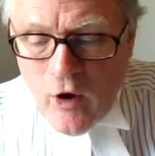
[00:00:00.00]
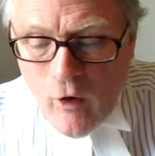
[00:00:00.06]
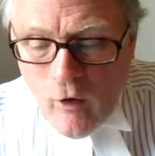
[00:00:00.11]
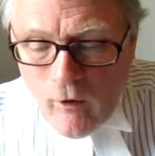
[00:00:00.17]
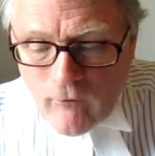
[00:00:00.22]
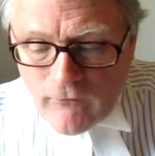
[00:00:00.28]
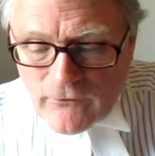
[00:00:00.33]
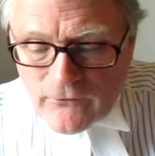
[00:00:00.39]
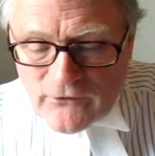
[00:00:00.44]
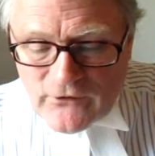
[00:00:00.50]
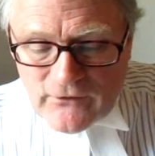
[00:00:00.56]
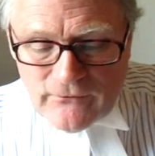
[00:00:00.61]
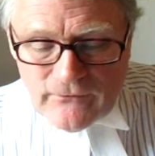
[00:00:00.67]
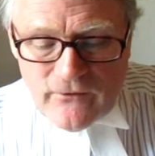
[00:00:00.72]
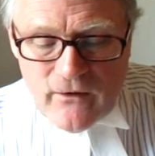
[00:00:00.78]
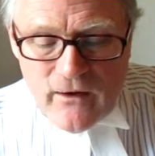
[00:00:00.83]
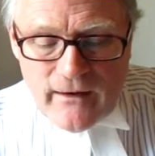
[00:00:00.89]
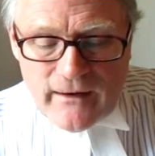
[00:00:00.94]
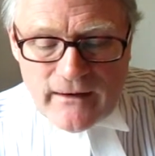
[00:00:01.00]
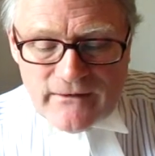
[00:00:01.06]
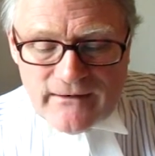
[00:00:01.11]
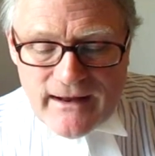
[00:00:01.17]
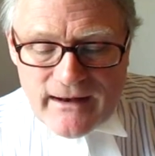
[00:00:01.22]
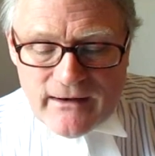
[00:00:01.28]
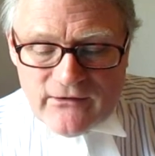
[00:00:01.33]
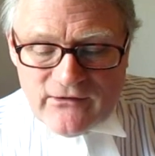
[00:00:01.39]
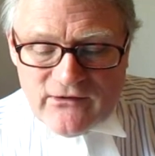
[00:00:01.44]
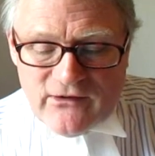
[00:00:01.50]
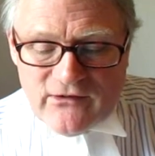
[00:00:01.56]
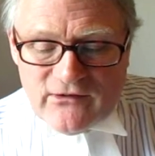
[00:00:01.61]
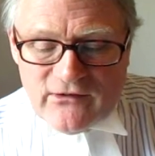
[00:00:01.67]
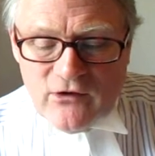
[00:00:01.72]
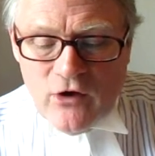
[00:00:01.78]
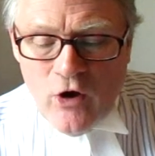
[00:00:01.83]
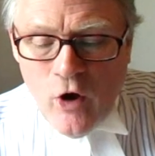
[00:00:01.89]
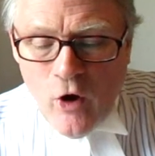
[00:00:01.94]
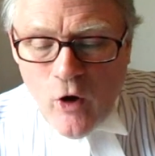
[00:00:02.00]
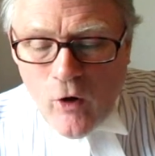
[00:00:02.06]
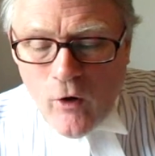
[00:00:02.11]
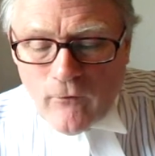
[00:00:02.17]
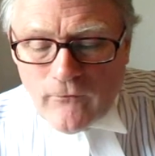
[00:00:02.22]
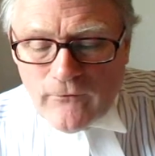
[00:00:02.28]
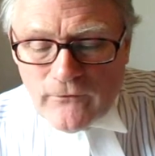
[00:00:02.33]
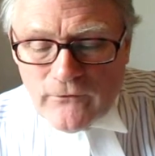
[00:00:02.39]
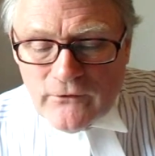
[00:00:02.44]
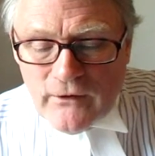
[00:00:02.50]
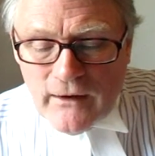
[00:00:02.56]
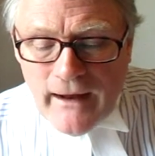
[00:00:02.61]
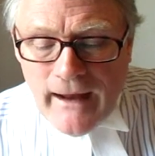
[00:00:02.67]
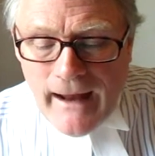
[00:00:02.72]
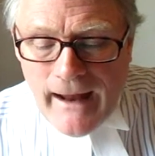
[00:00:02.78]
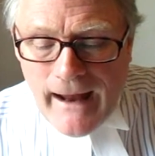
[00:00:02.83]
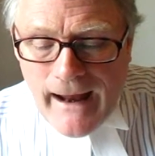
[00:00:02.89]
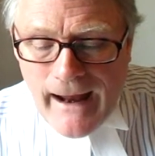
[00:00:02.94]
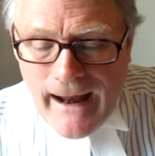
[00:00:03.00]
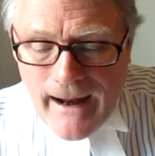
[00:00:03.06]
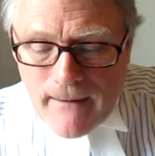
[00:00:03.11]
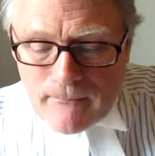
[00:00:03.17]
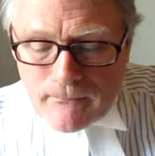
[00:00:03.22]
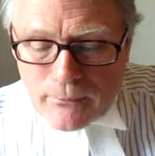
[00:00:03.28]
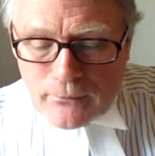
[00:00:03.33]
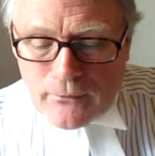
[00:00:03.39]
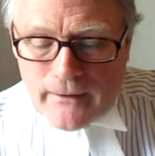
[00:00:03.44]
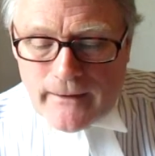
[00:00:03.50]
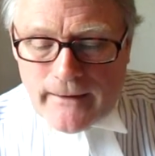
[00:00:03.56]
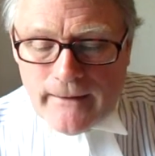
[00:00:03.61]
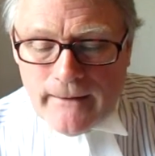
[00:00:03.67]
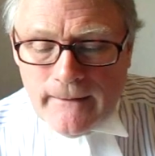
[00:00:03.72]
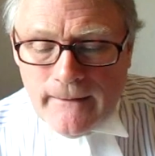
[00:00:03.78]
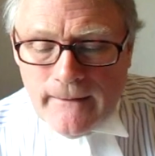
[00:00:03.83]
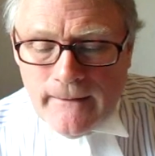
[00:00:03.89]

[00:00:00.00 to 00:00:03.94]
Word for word: often defying analysis and often hampering,